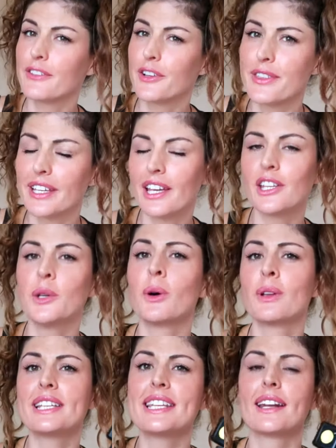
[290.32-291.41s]
And if you're thinking you
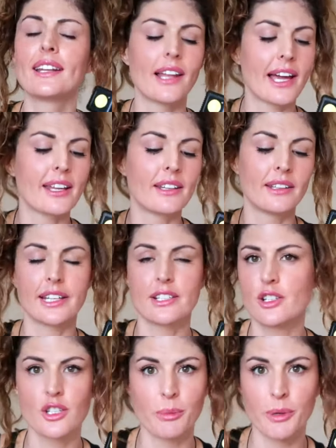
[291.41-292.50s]
only need a light in like
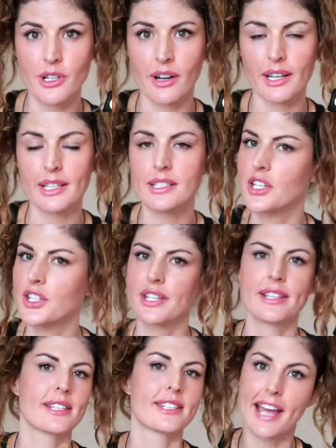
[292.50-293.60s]
super dark
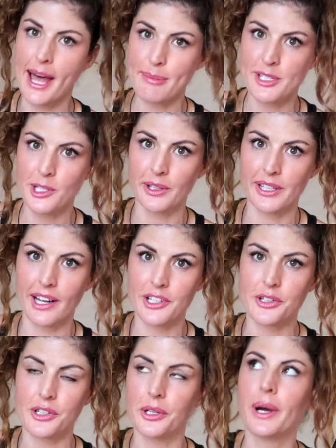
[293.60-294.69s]
conditions, it's absolutely not
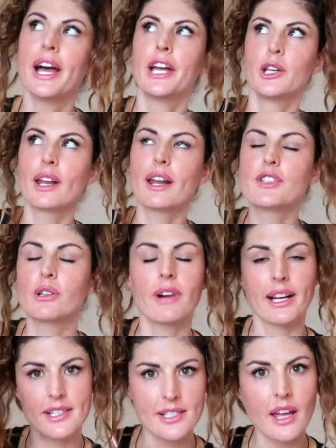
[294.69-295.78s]
true. You could have
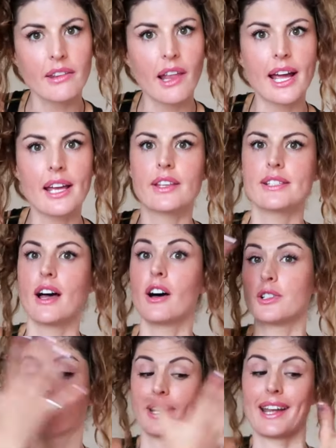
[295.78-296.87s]
direct sunlight that's
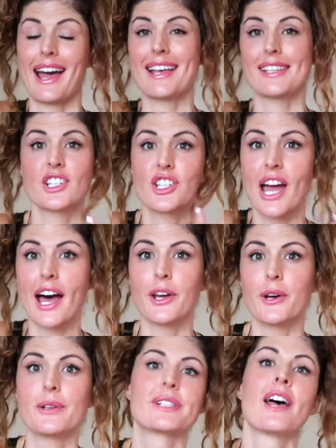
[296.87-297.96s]
also gonna cast
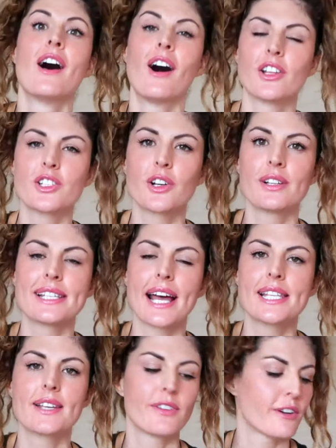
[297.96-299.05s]
shadows on certain
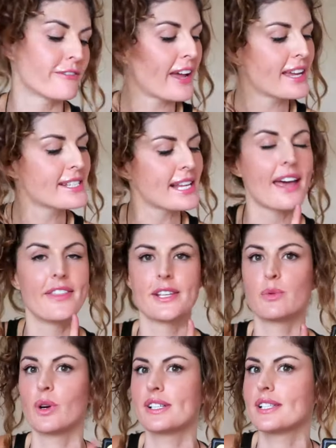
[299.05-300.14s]
sides of your face, and
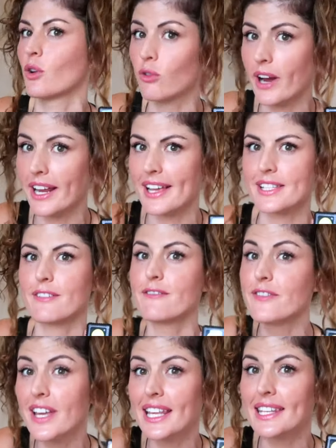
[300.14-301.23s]
this works great as a
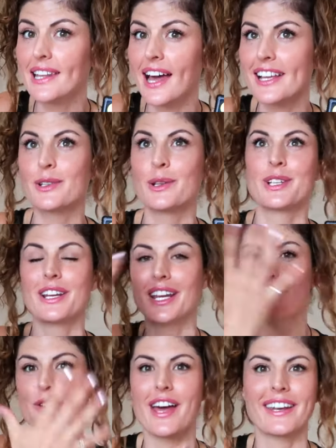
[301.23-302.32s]
fill-in light, so it's gonna
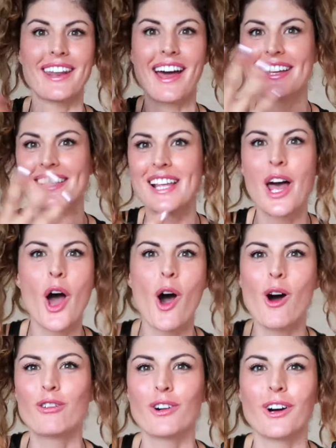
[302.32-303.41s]
give you that nice
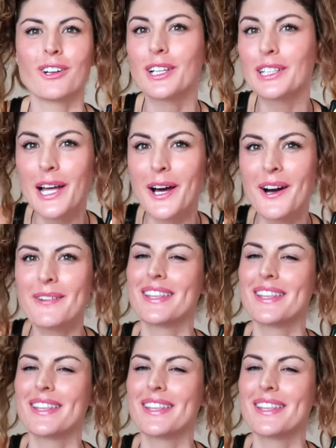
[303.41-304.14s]
overall glow